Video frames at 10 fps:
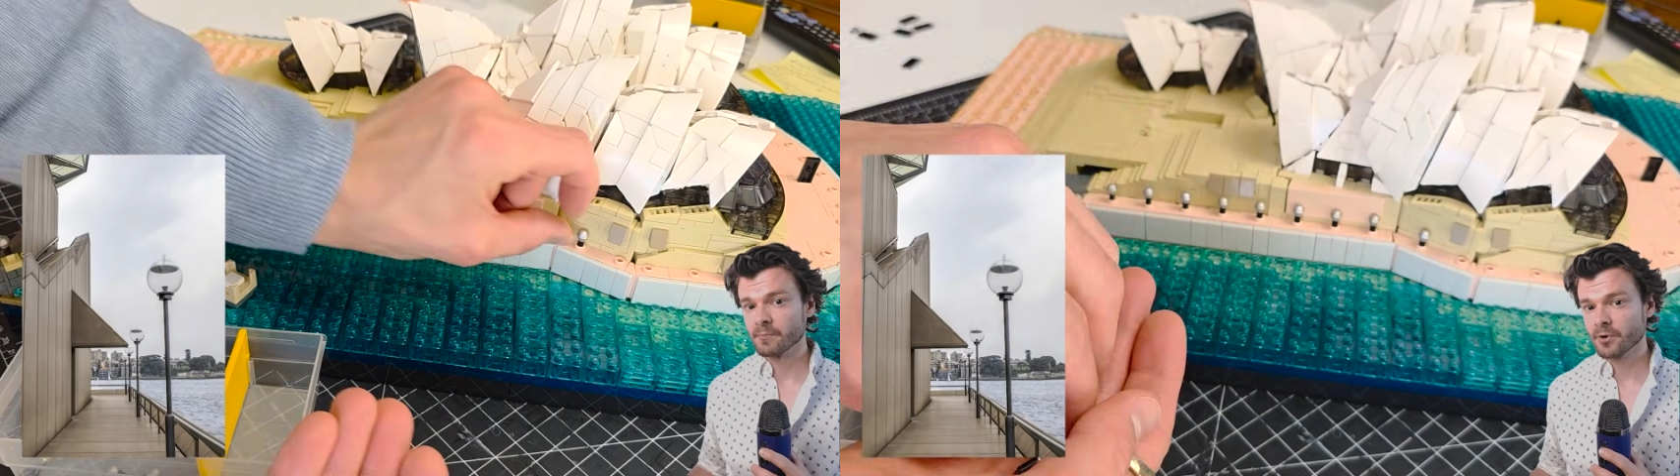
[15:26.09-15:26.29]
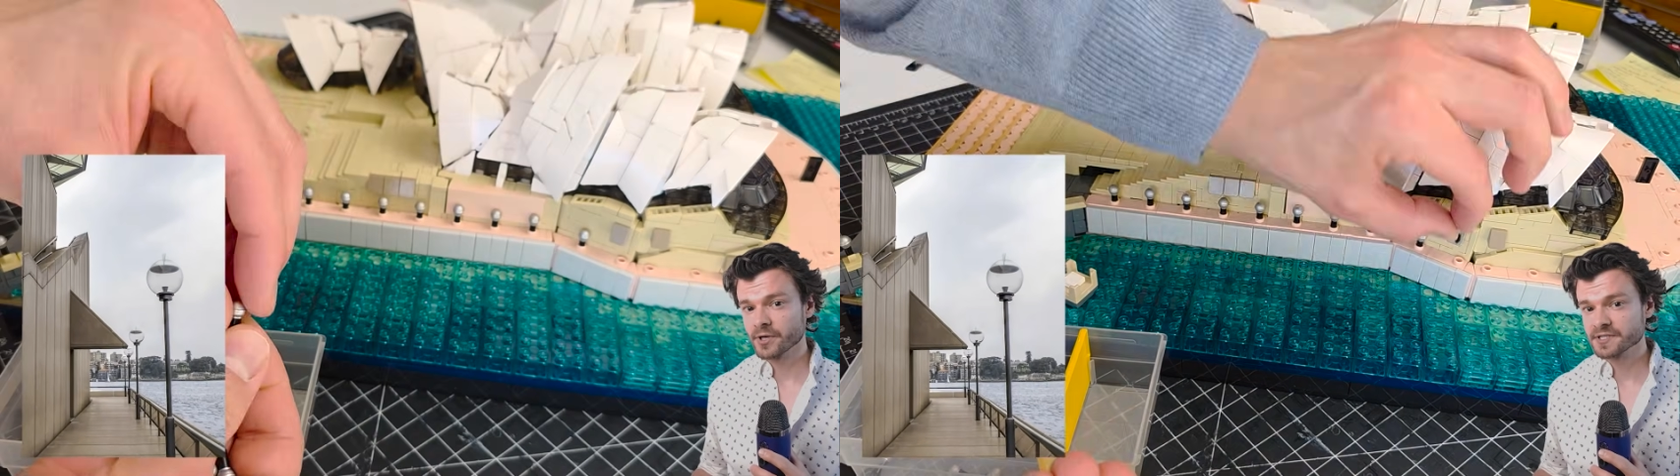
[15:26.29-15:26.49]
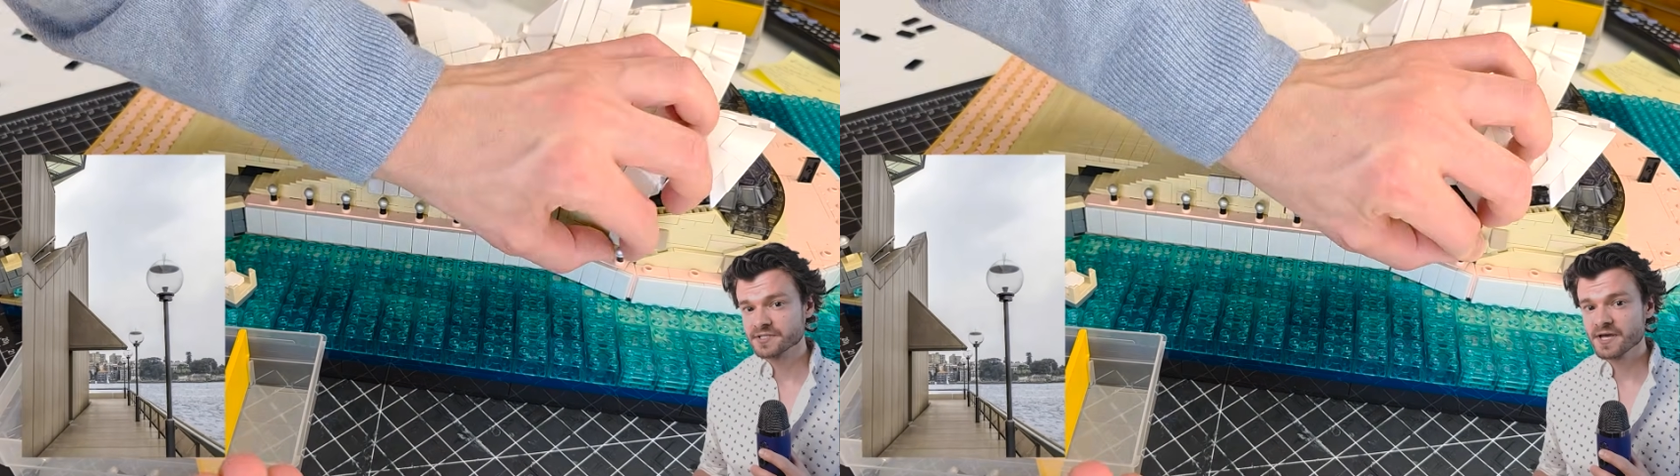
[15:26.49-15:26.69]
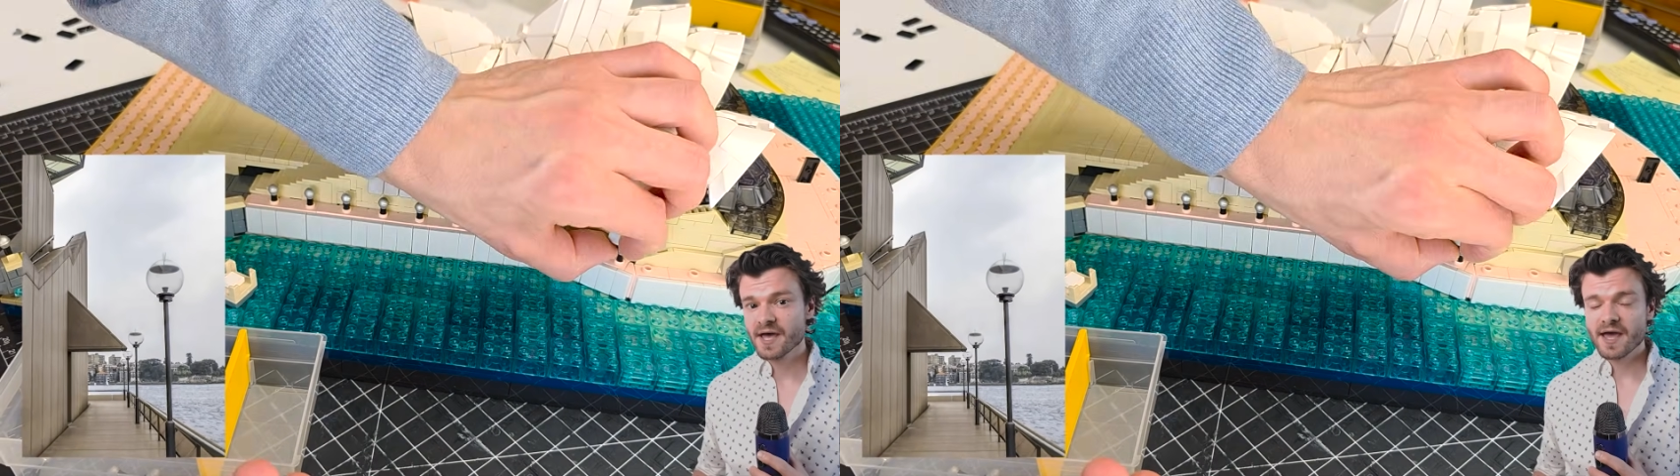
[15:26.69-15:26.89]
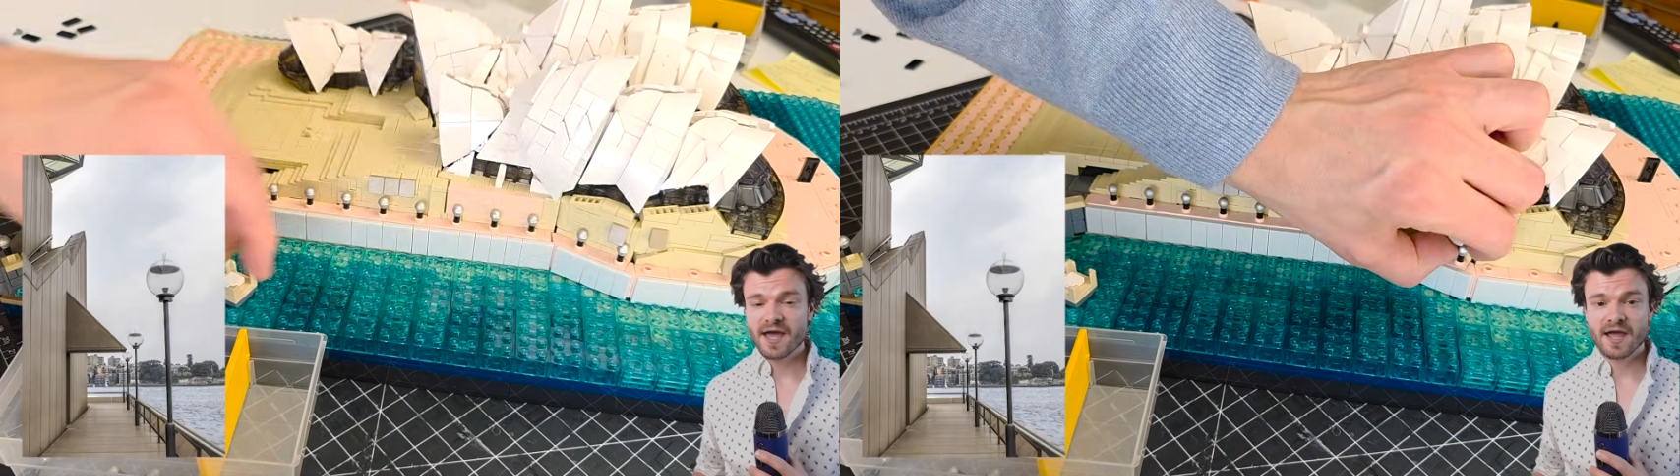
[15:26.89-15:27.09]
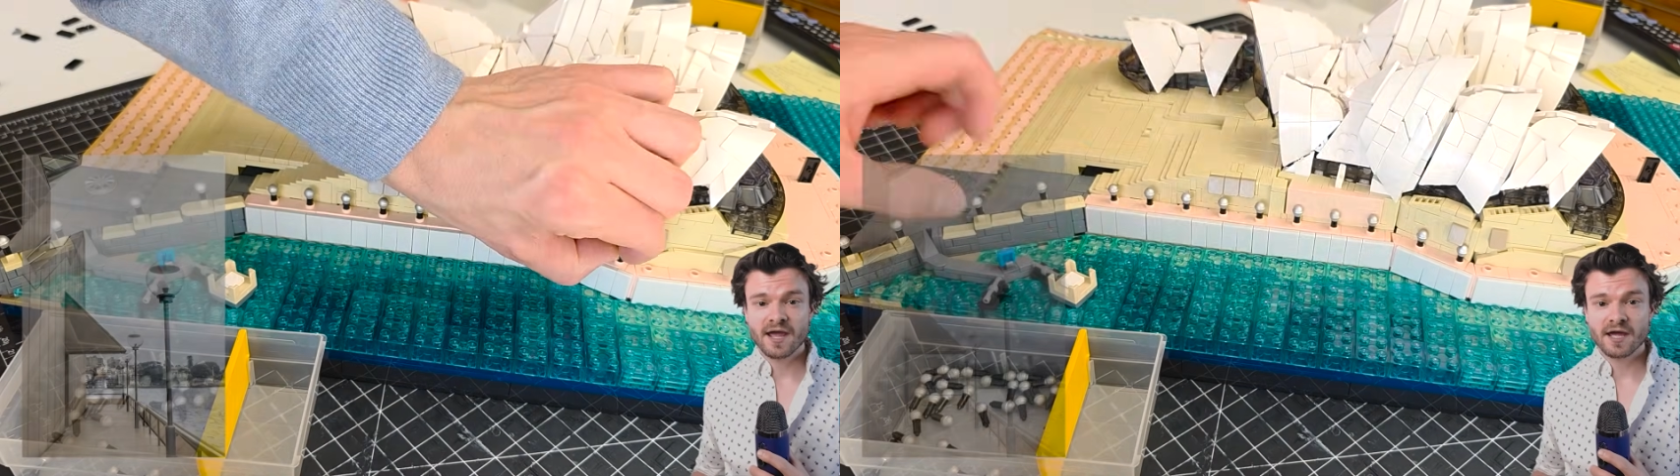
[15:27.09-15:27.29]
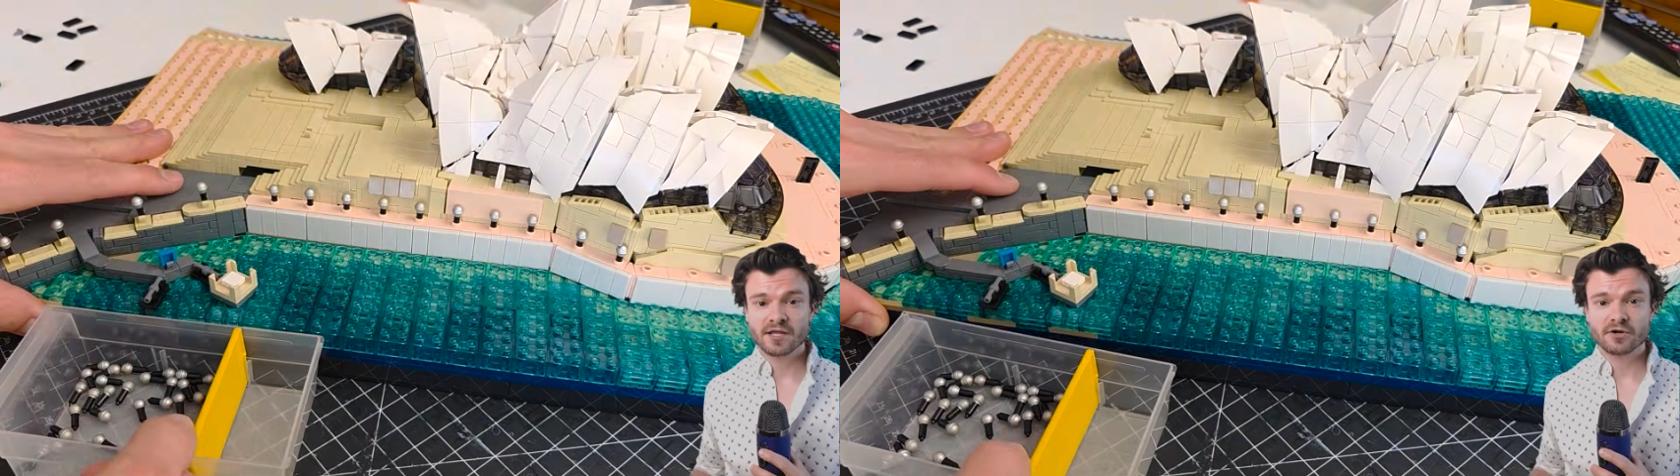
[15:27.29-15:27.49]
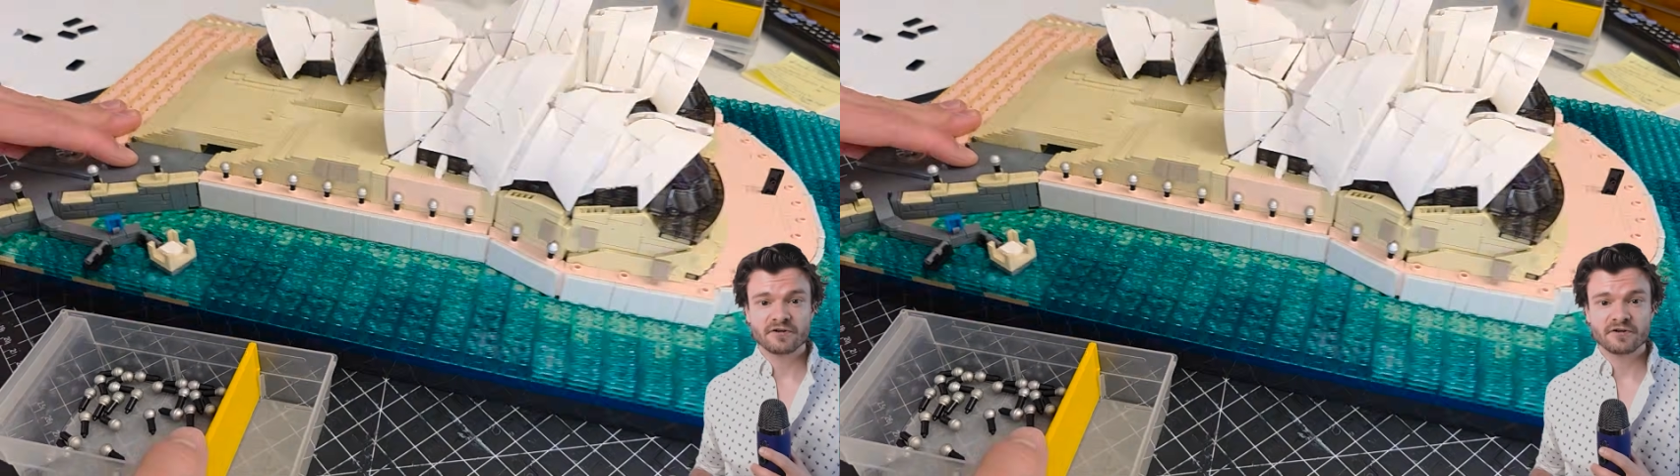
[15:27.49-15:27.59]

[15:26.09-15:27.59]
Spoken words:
Point, and they're